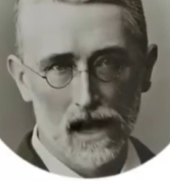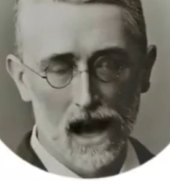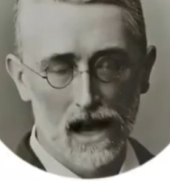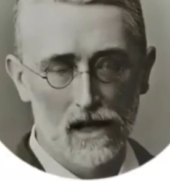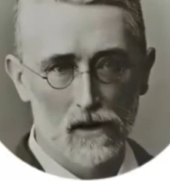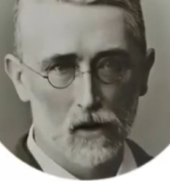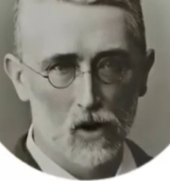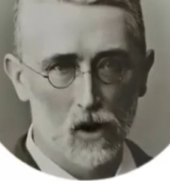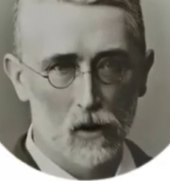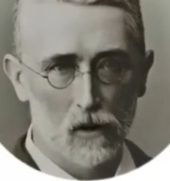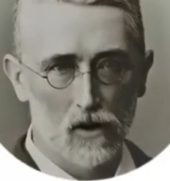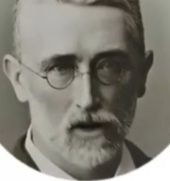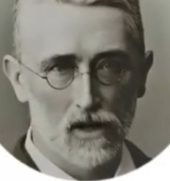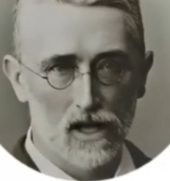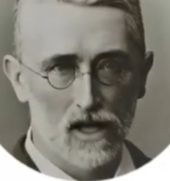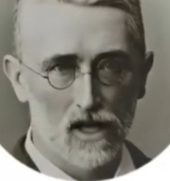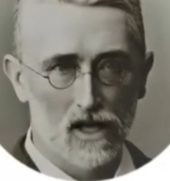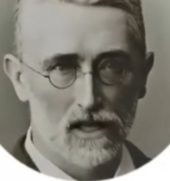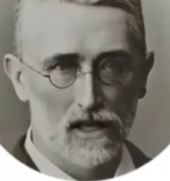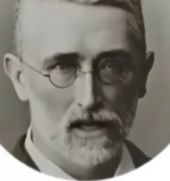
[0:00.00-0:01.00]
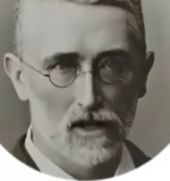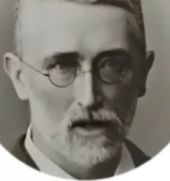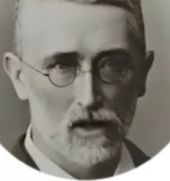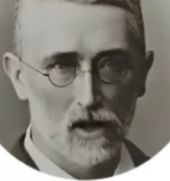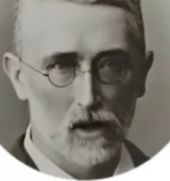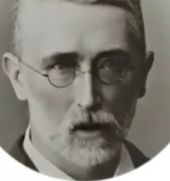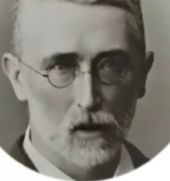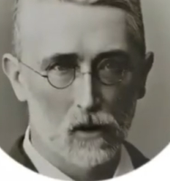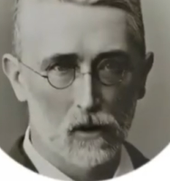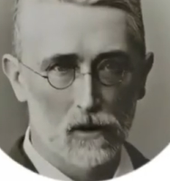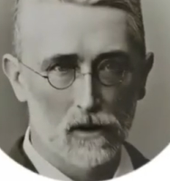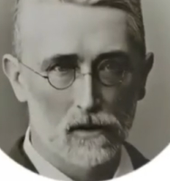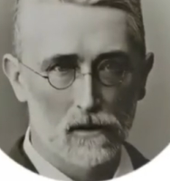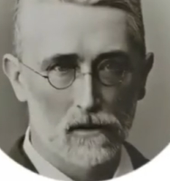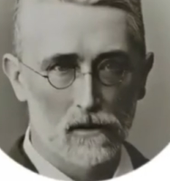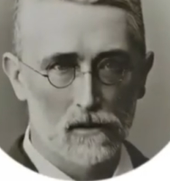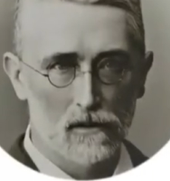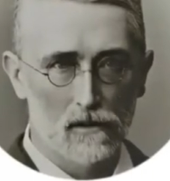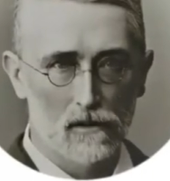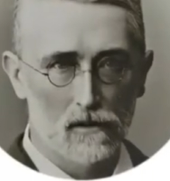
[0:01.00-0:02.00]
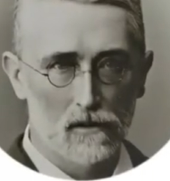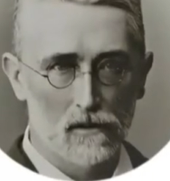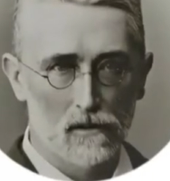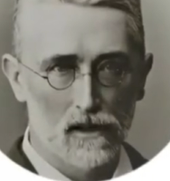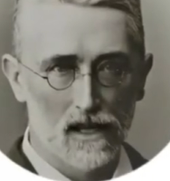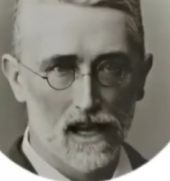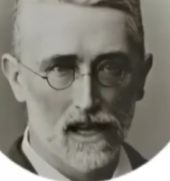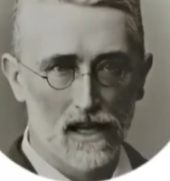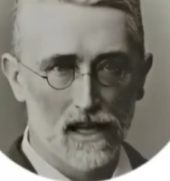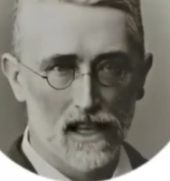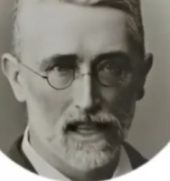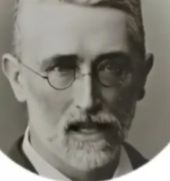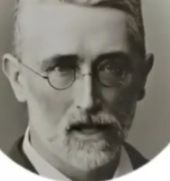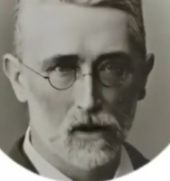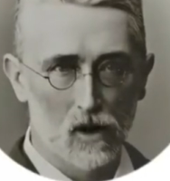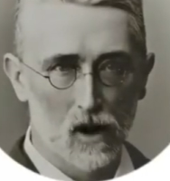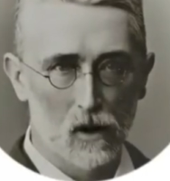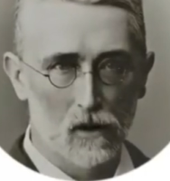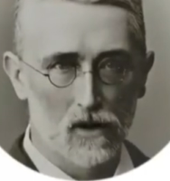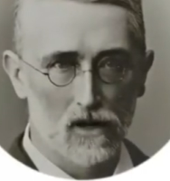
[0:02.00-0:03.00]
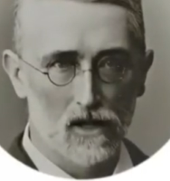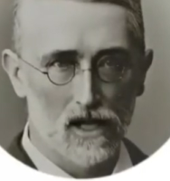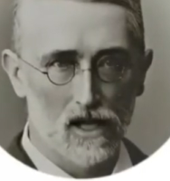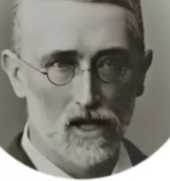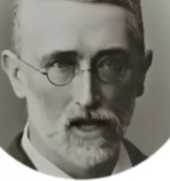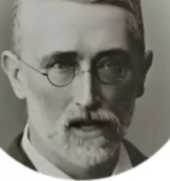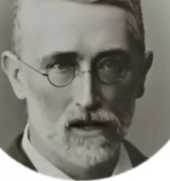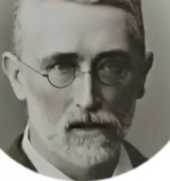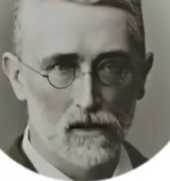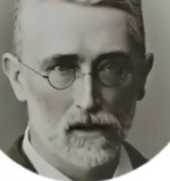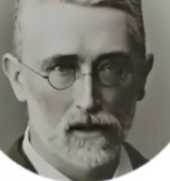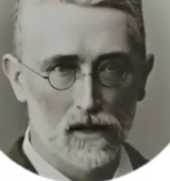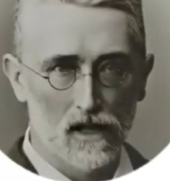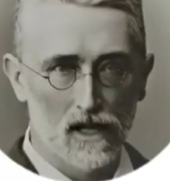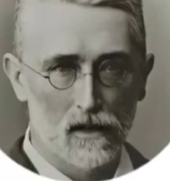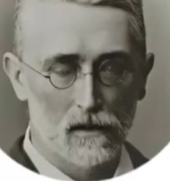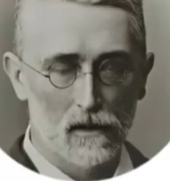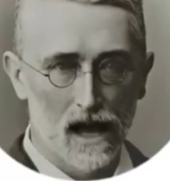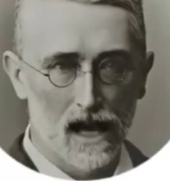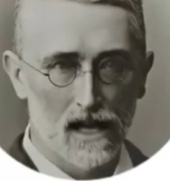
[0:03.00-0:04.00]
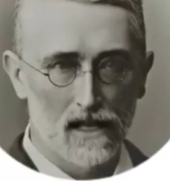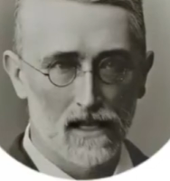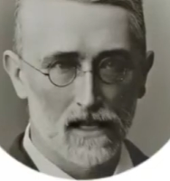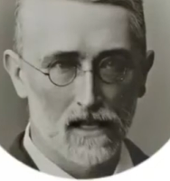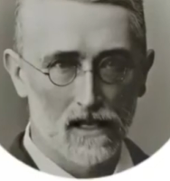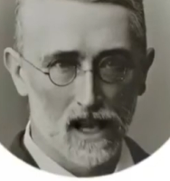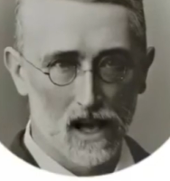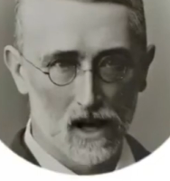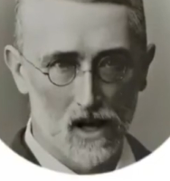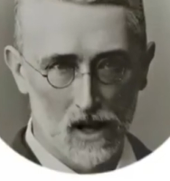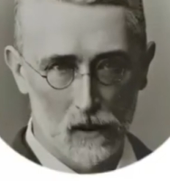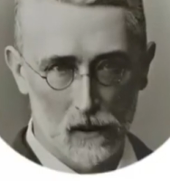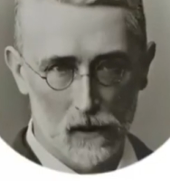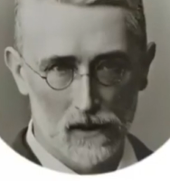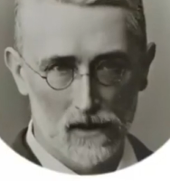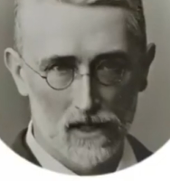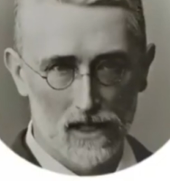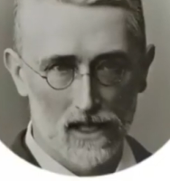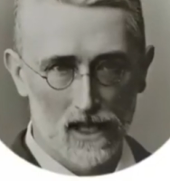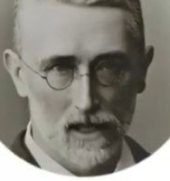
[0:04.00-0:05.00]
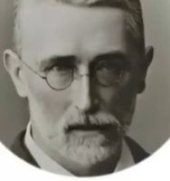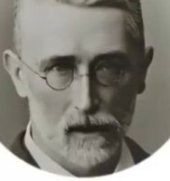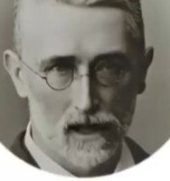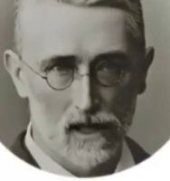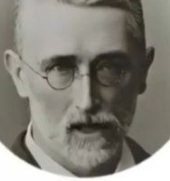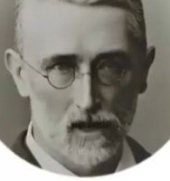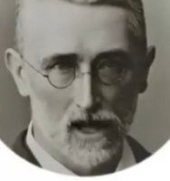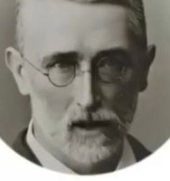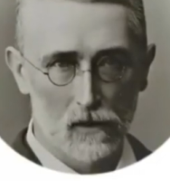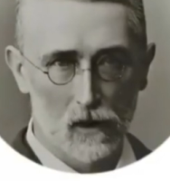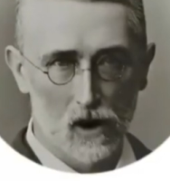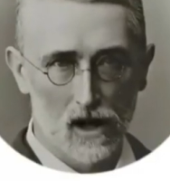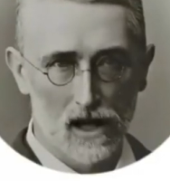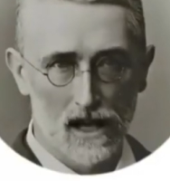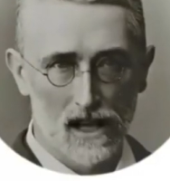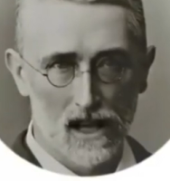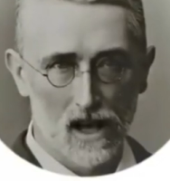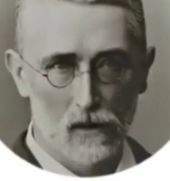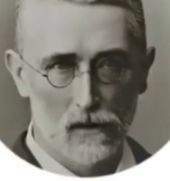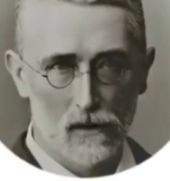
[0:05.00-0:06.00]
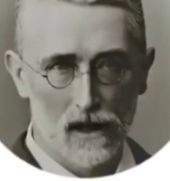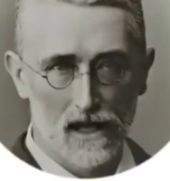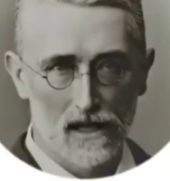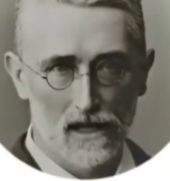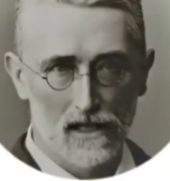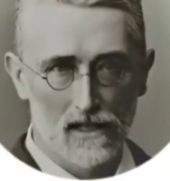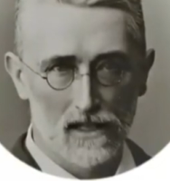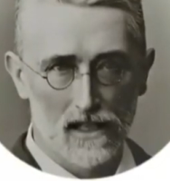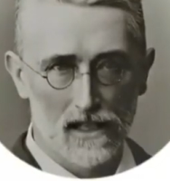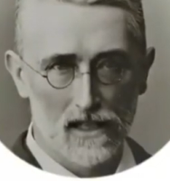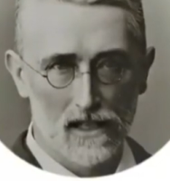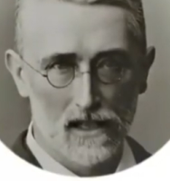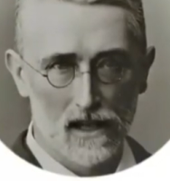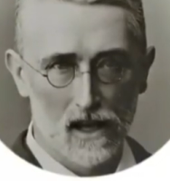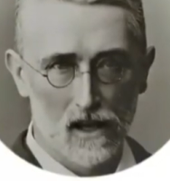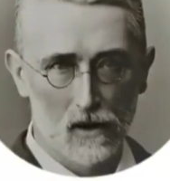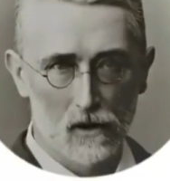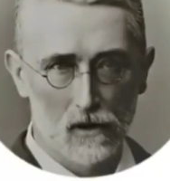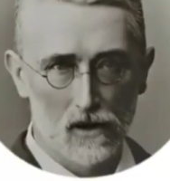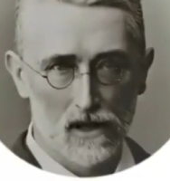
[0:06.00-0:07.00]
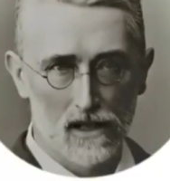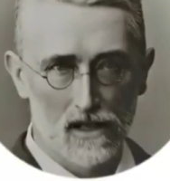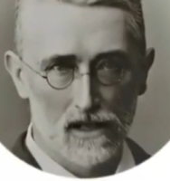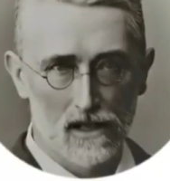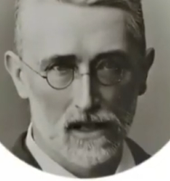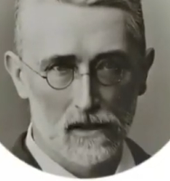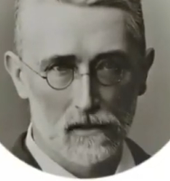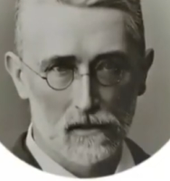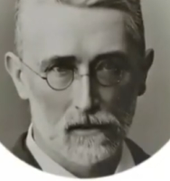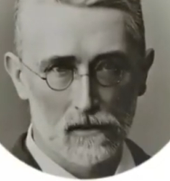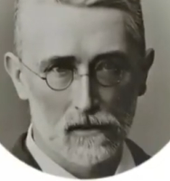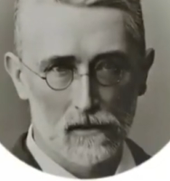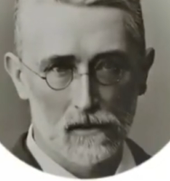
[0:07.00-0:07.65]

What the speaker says: At proposition 2, in this proposition, the main theorem of the symmetric polynomials is used.